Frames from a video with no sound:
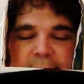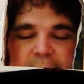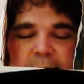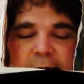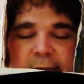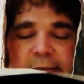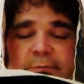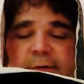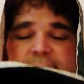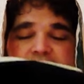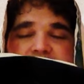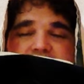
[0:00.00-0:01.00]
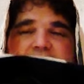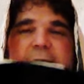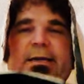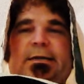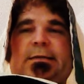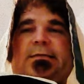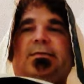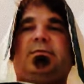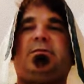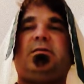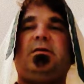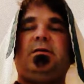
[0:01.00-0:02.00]
Amen. Let's read that again. This
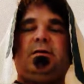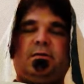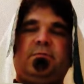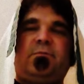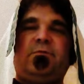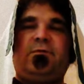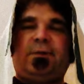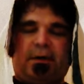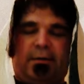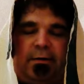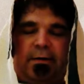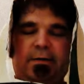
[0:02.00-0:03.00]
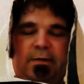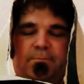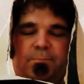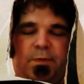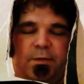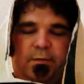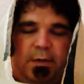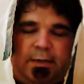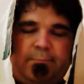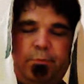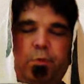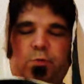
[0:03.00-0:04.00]
is very
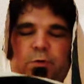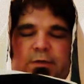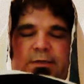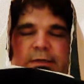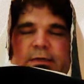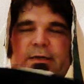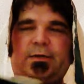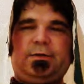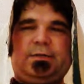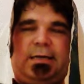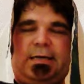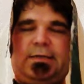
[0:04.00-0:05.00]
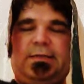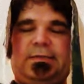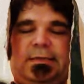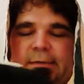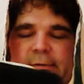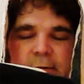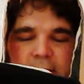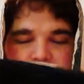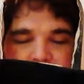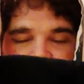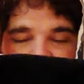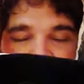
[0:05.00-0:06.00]
important. You take this in
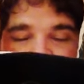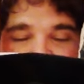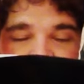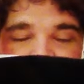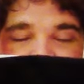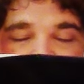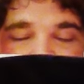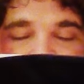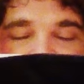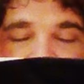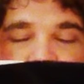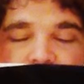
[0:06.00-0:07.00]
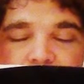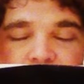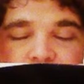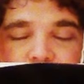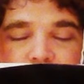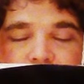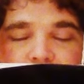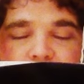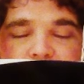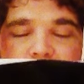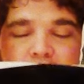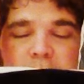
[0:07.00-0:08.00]
heart, what right here. Through
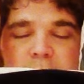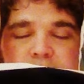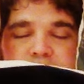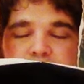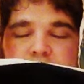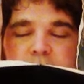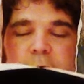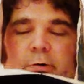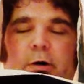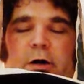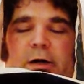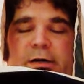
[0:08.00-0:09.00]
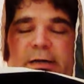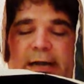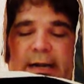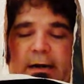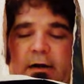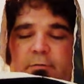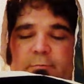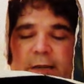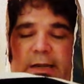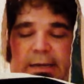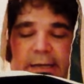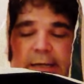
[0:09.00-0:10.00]
those who are near
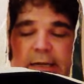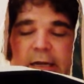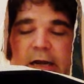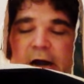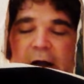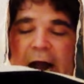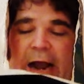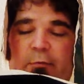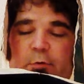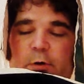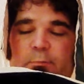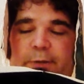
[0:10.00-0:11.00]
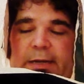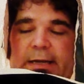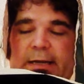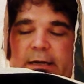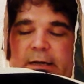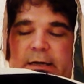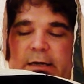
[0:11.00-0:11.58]
me, I will be